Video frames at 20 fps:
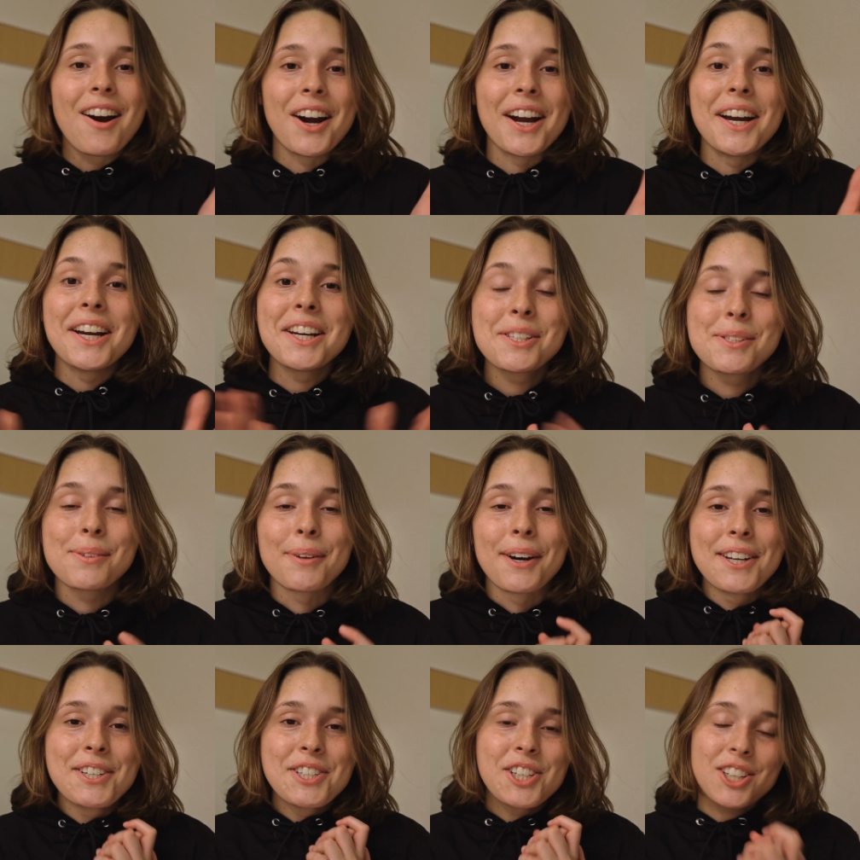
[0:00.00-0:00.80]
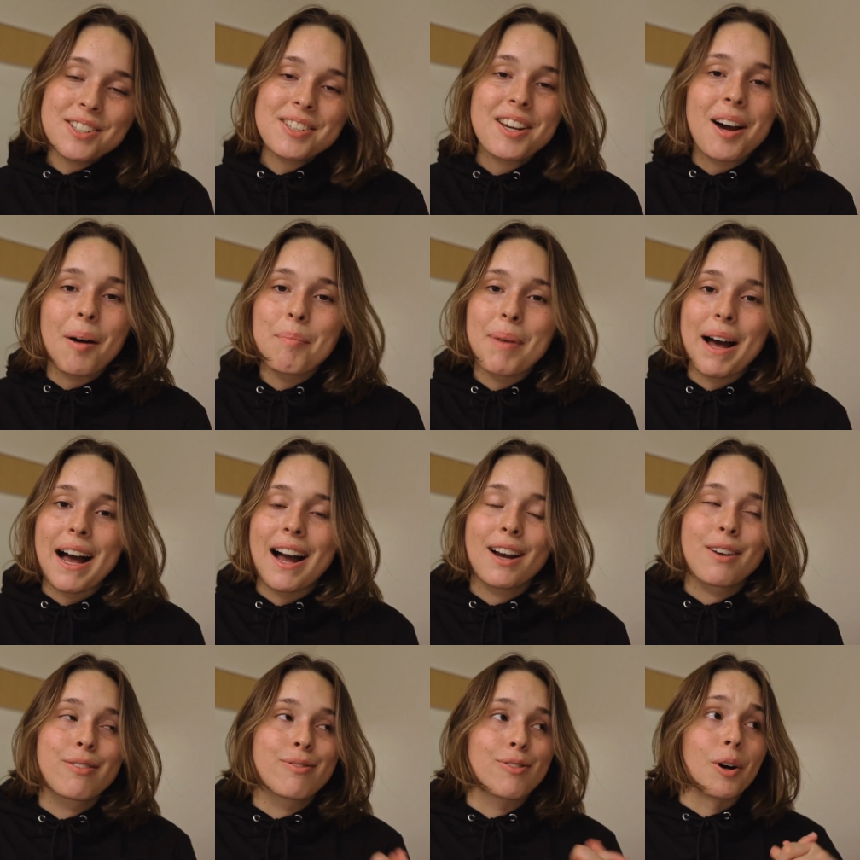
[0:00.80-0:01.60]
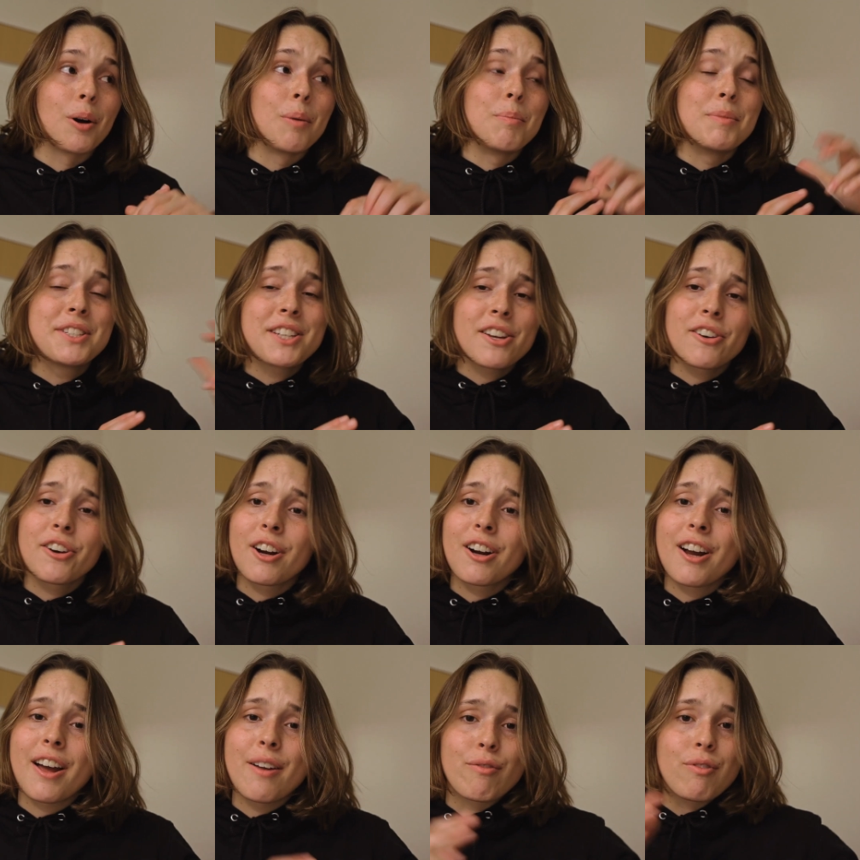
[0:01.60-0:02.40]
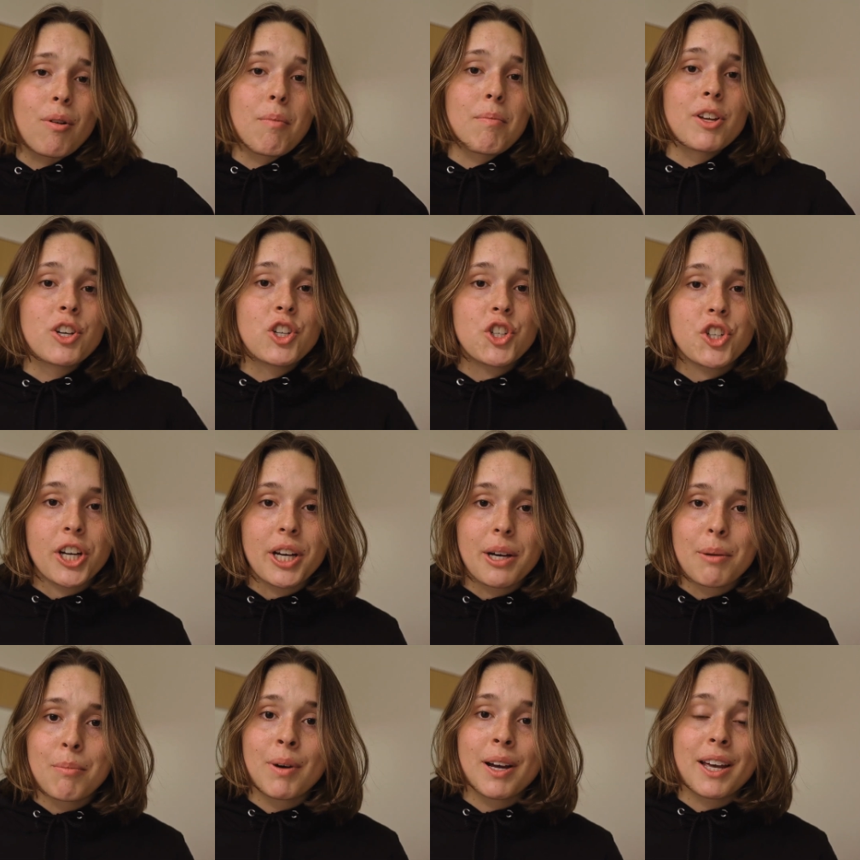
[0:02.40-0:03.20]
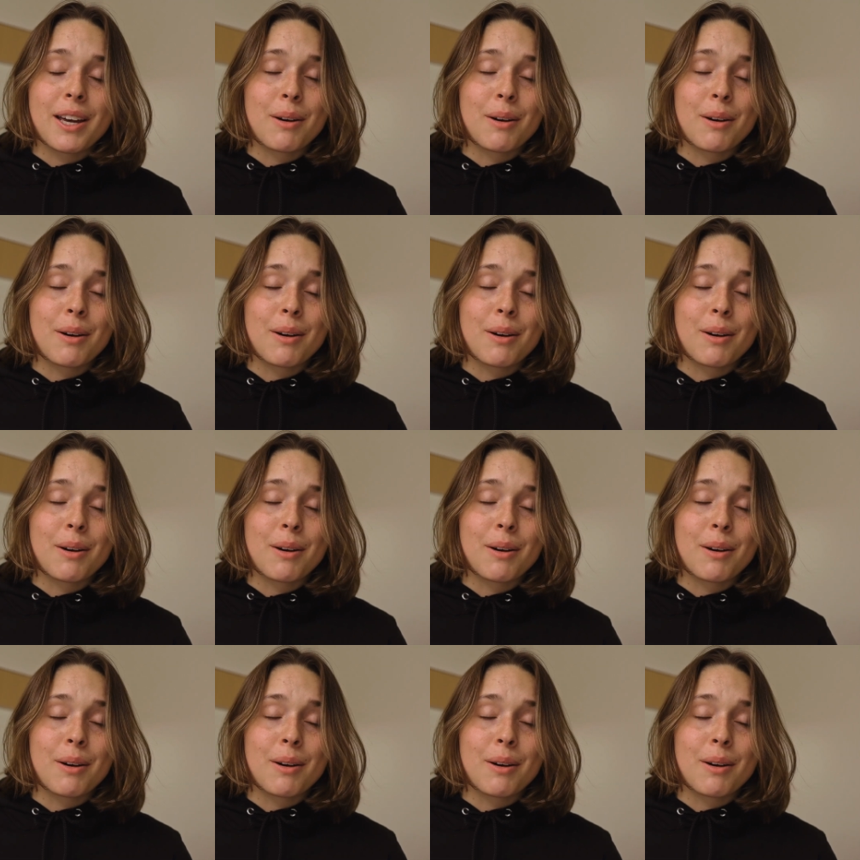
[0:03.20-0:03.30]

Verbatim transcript: Alright, so I just got back from dinner and from the gym.